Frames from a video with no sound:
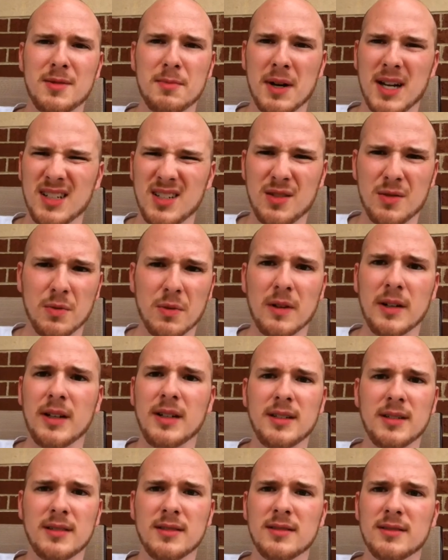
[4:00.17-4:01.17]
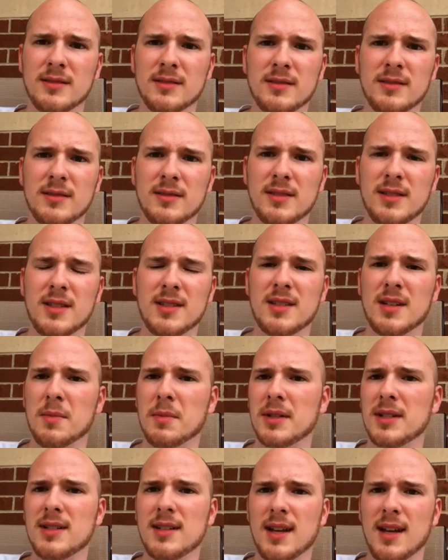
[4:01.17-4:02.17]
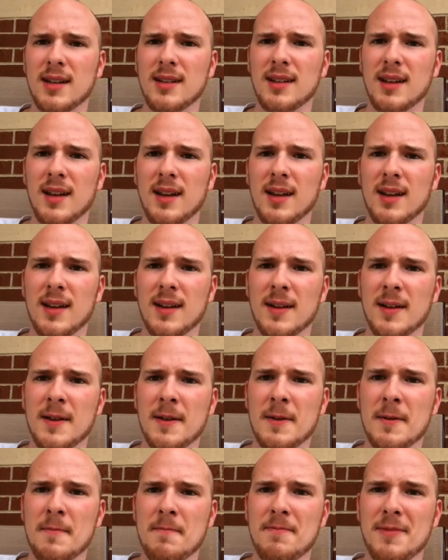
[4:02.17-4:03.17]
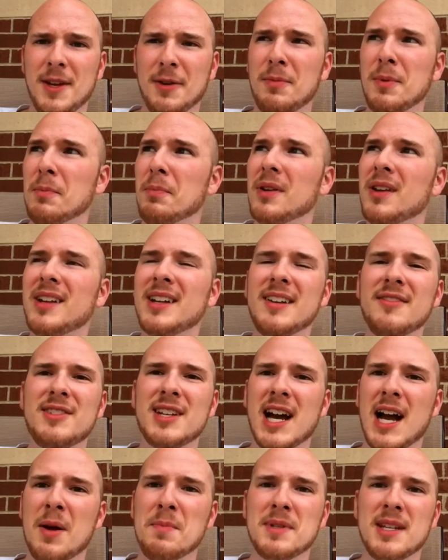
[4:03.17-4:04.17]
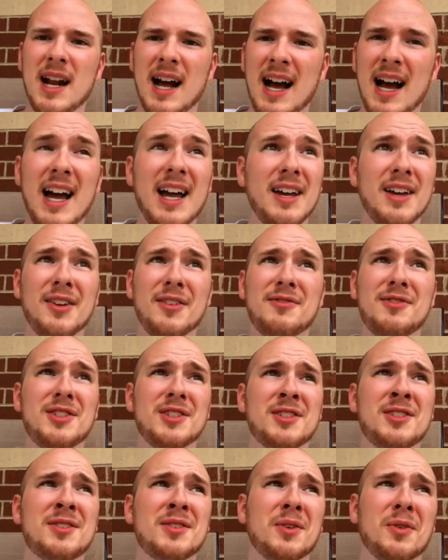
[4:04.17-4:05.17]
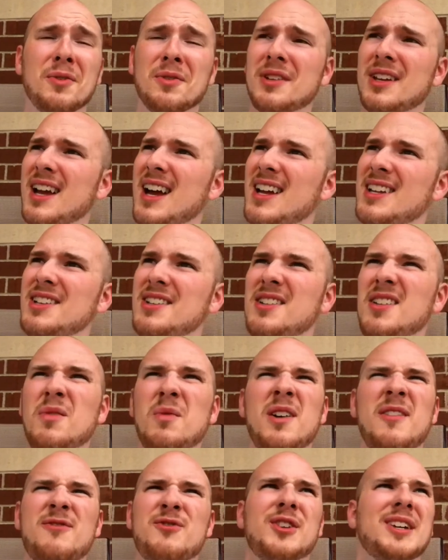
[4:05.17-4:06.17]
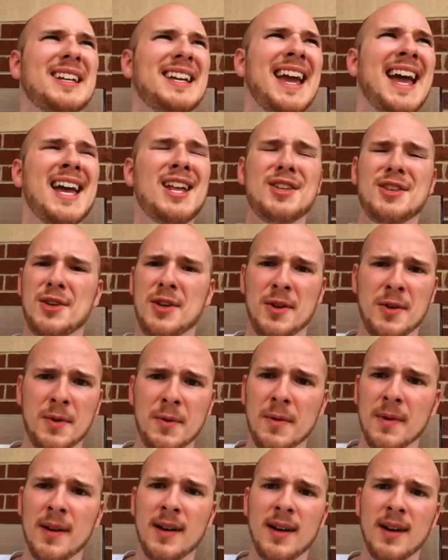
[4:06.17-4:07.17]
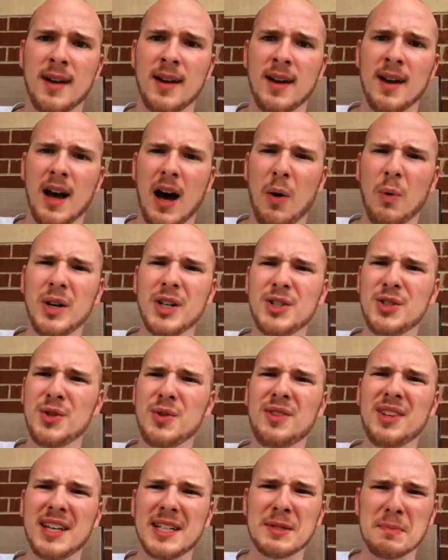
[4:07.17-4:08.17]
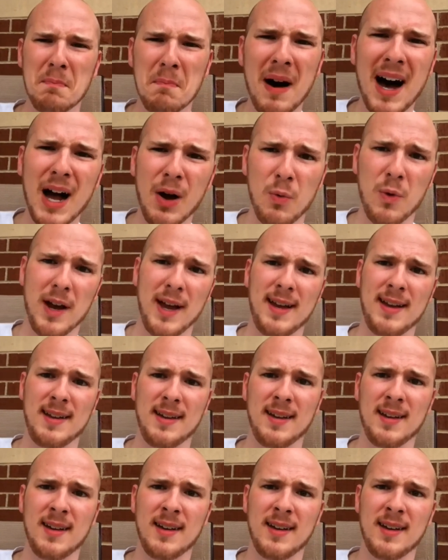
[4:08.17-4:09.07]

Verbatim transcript: it's my story to some extent. There have been plenty of times that I have just told God, you know what, forget you. I want to do things my way.